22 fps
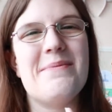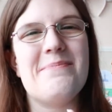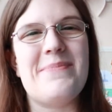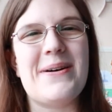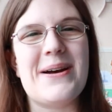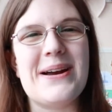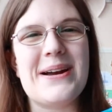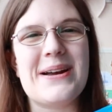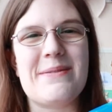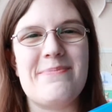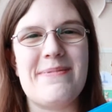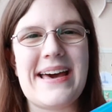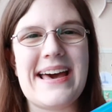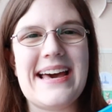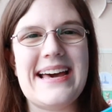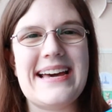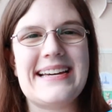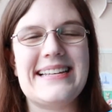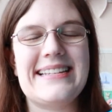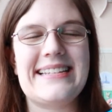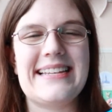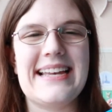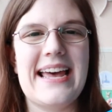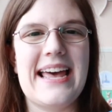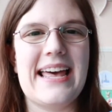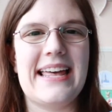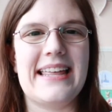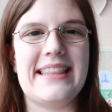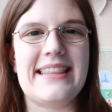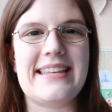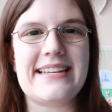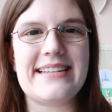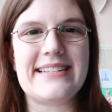Park Packs.
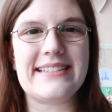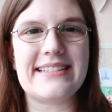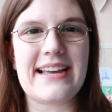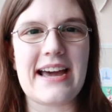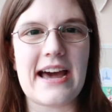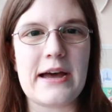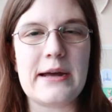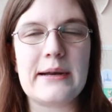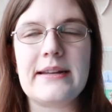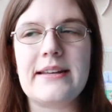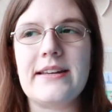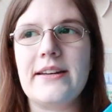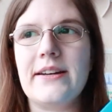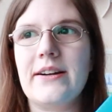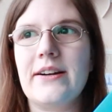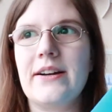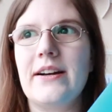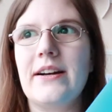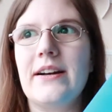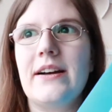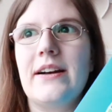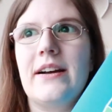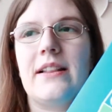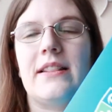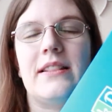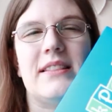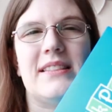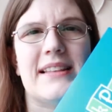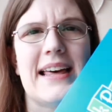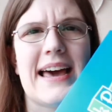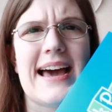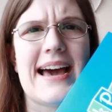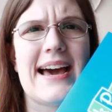These got here
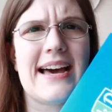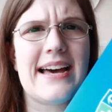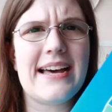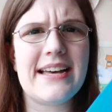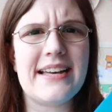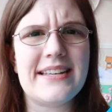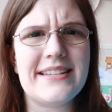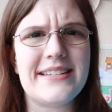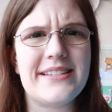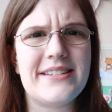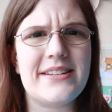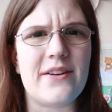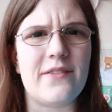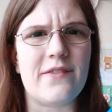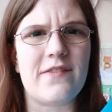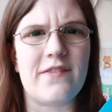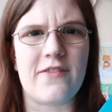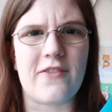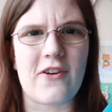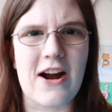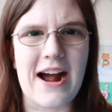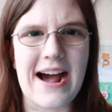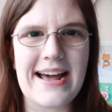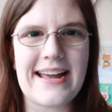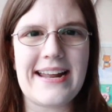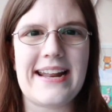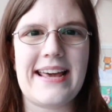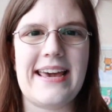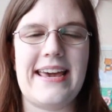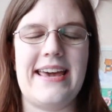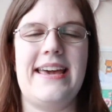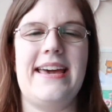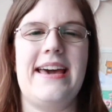last
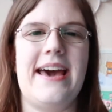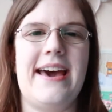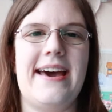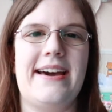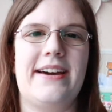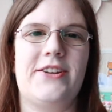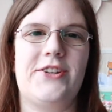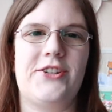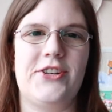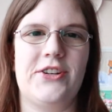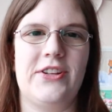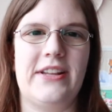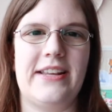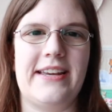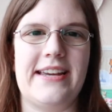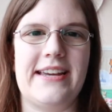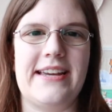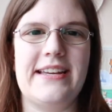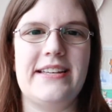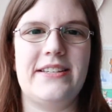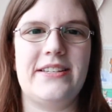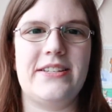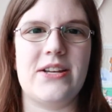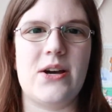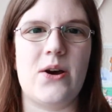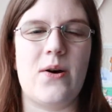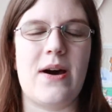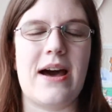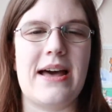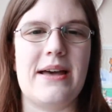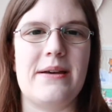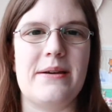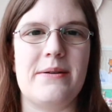Friday, actually, so
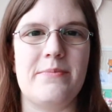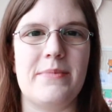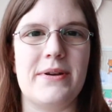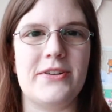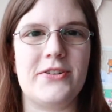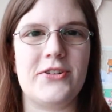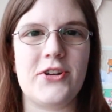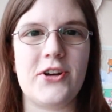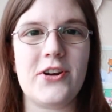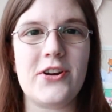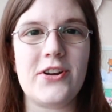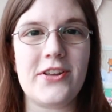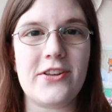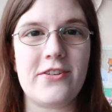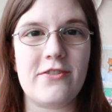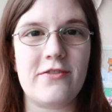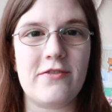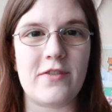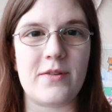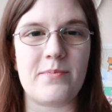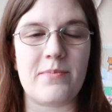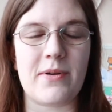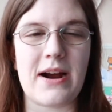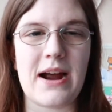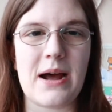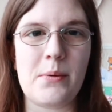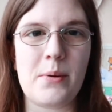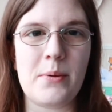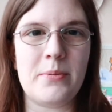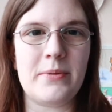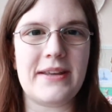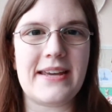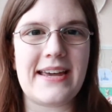I'm sure you've
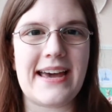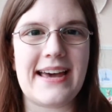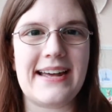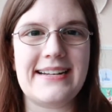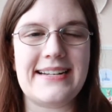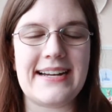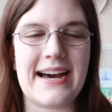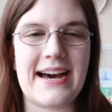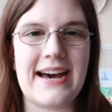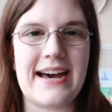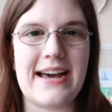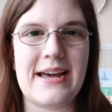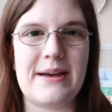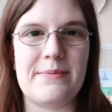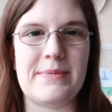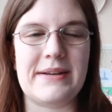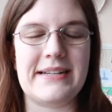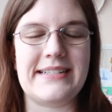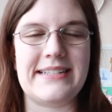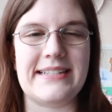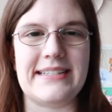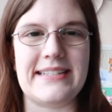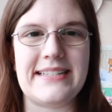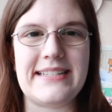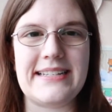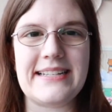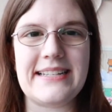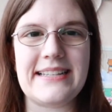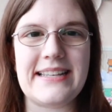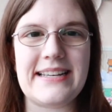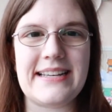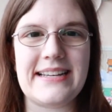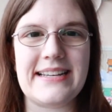probably had time to
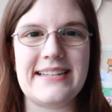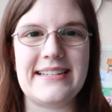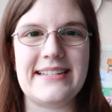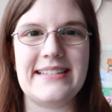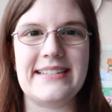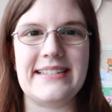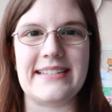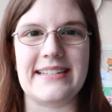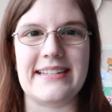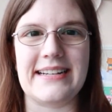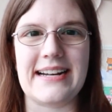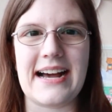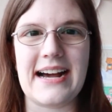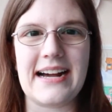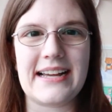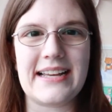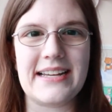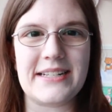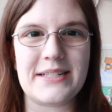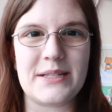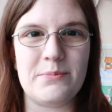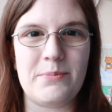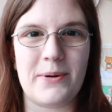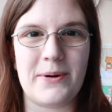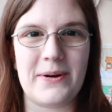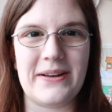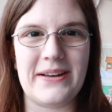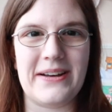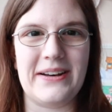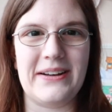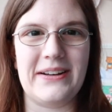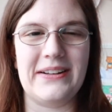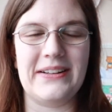see these, not get
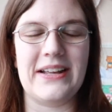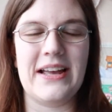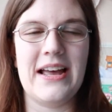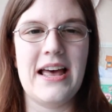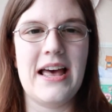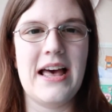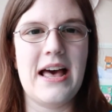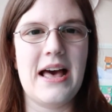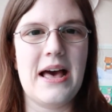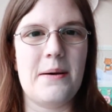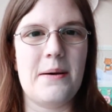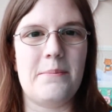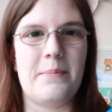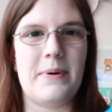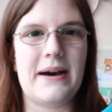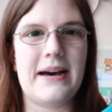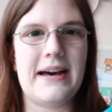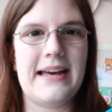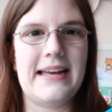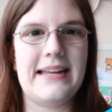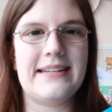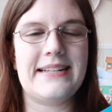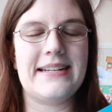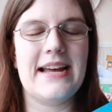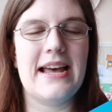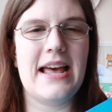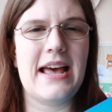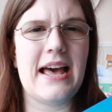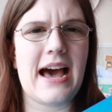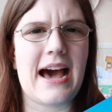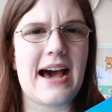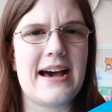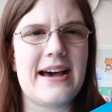spoiled, but
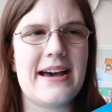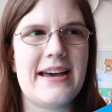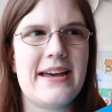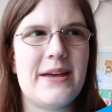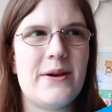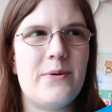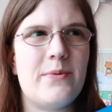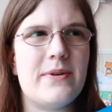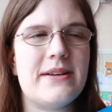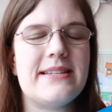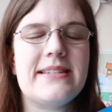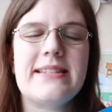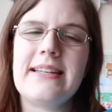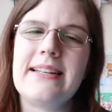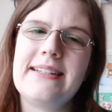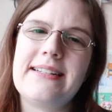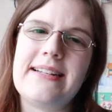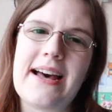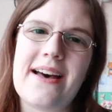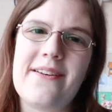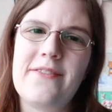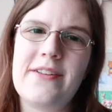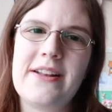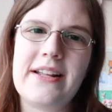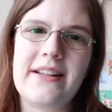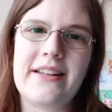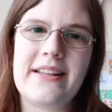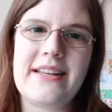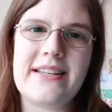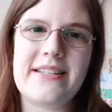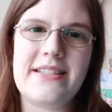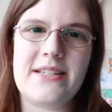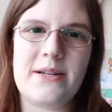I was
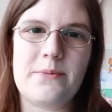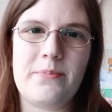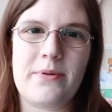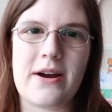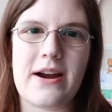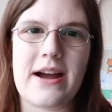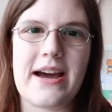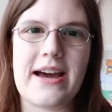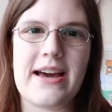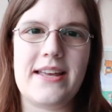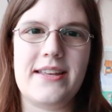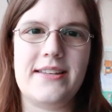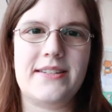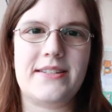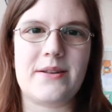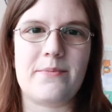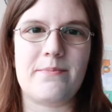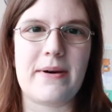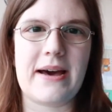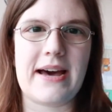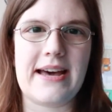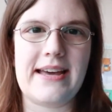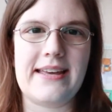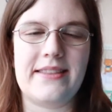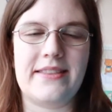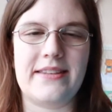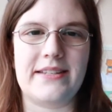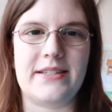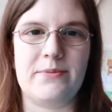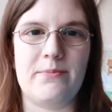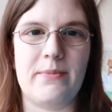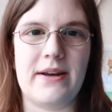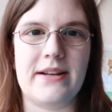definitely surprised by
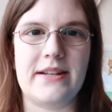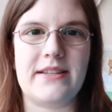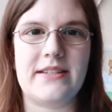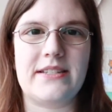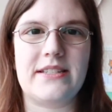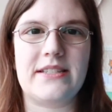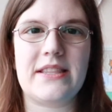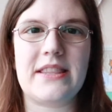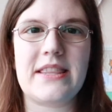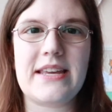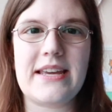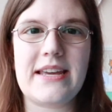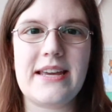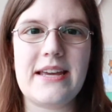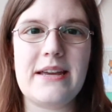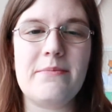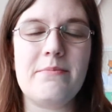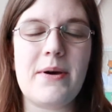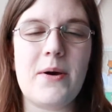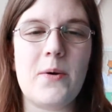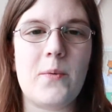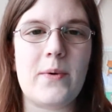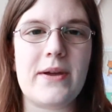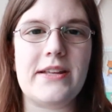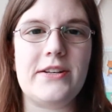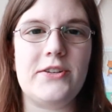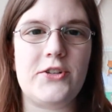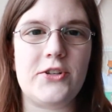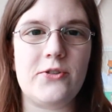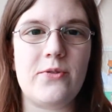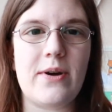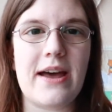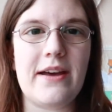this month's theme. We
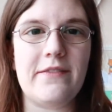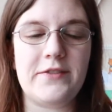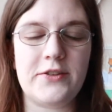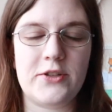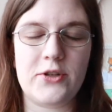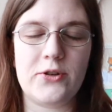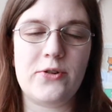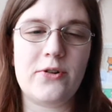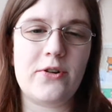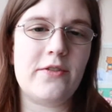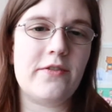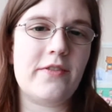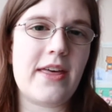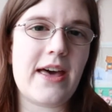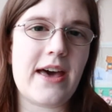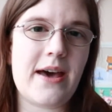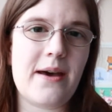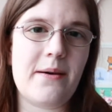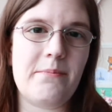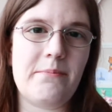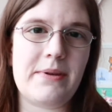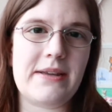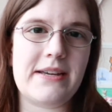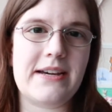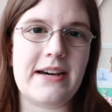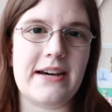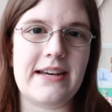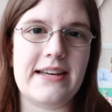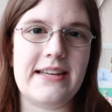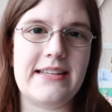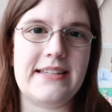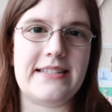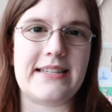do have two of them
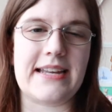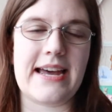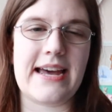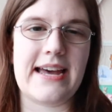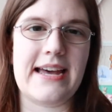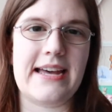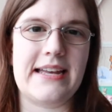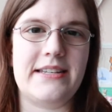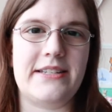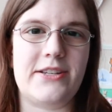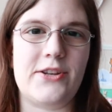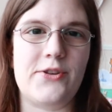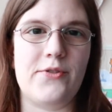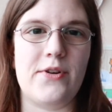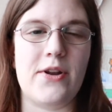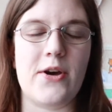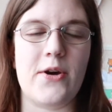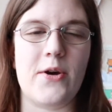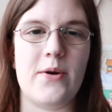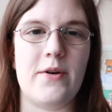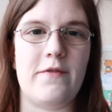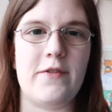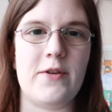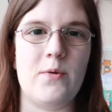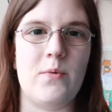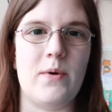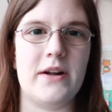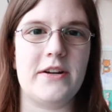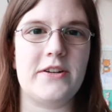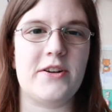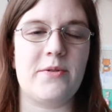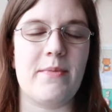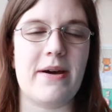because, as you know, if you
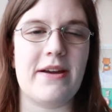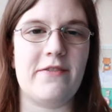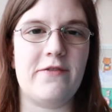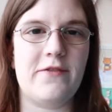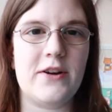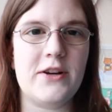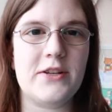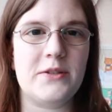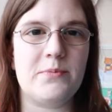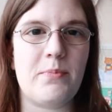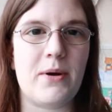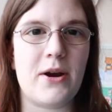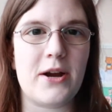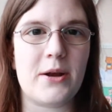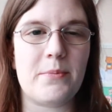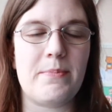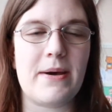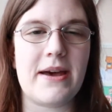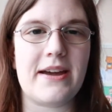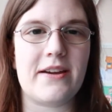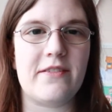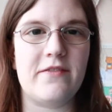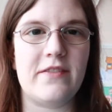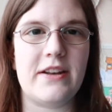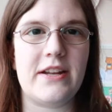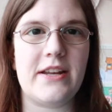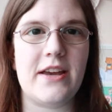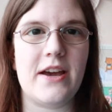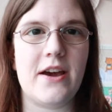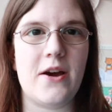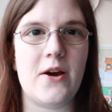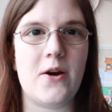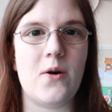watched my first Park Pack
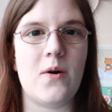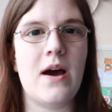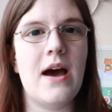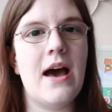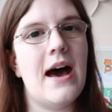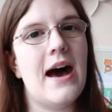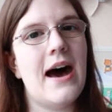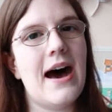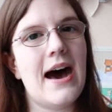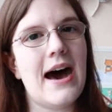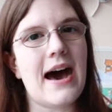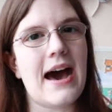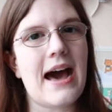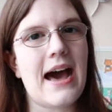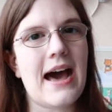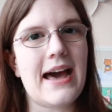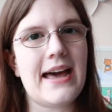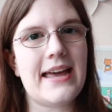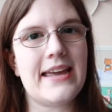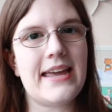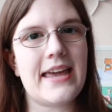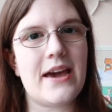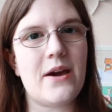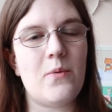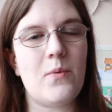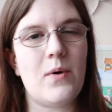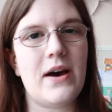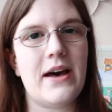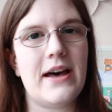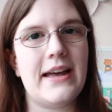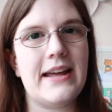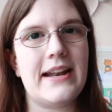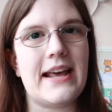video, I get
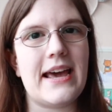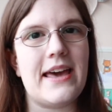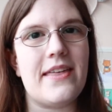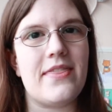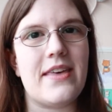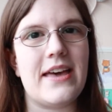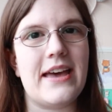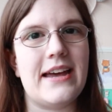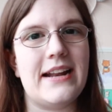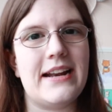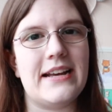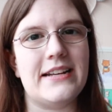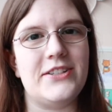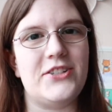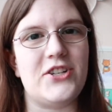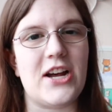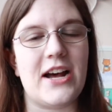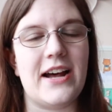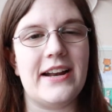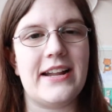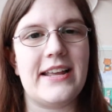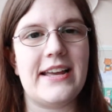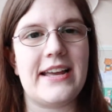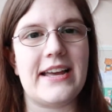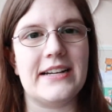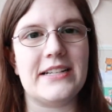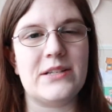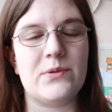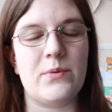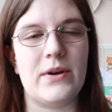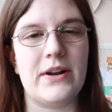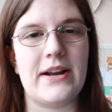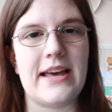one and then Johnny
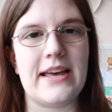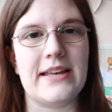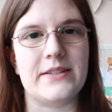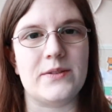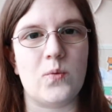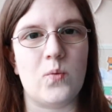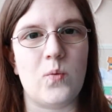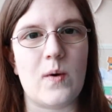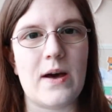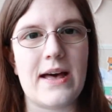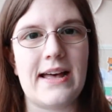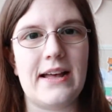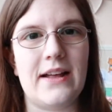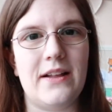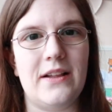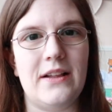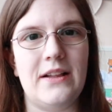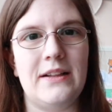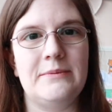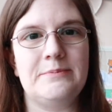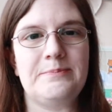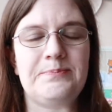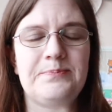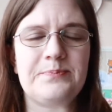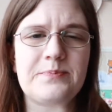gets one as well.